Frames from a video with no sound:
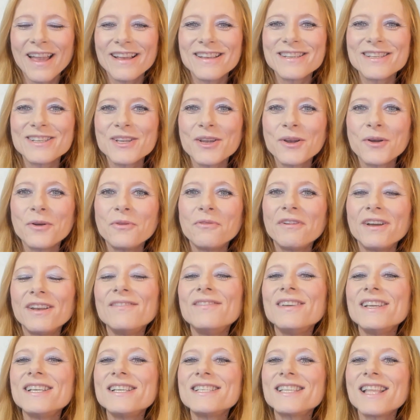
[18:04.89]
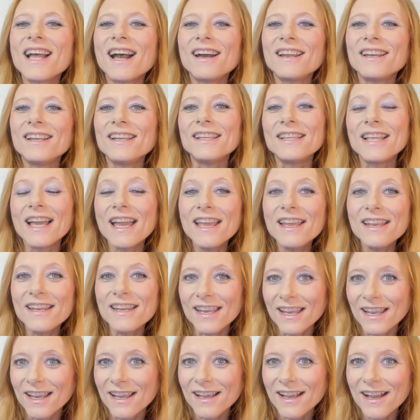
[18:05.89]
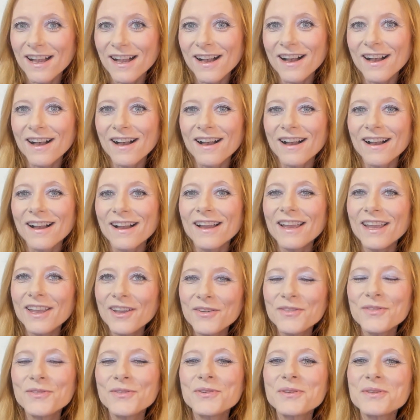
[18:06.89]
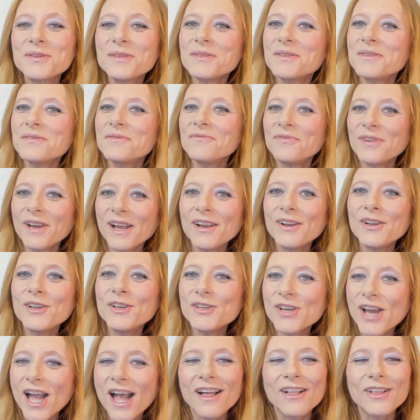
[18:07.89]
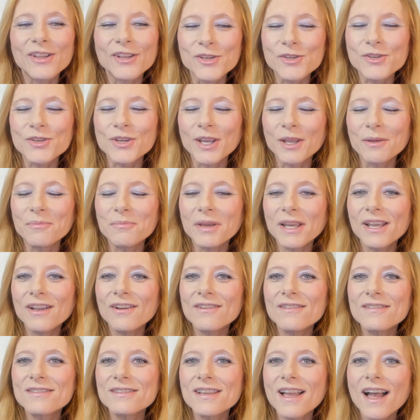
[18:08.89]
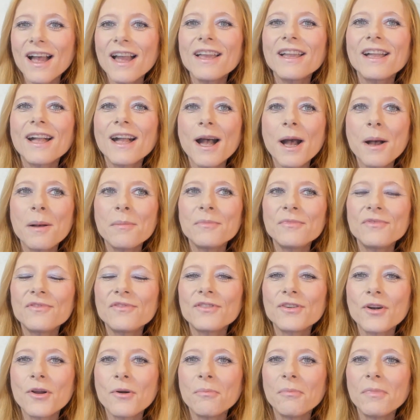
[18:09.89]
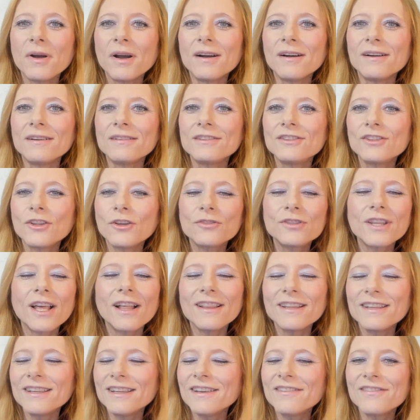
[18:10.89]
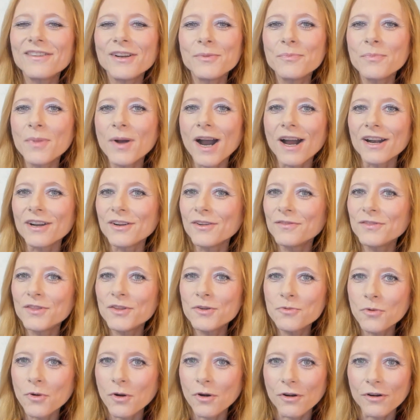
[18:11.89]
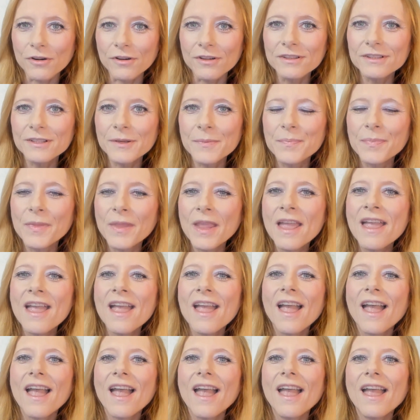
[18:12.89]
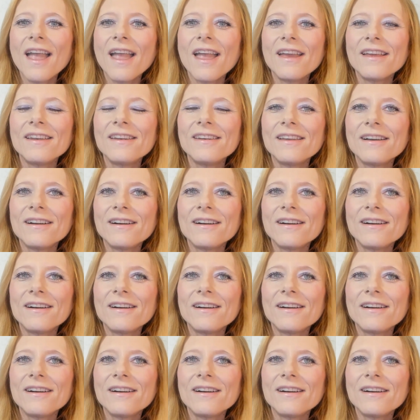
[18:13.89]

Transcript: So when we started dating, it was very challenging because I come from a totally different part of the world, and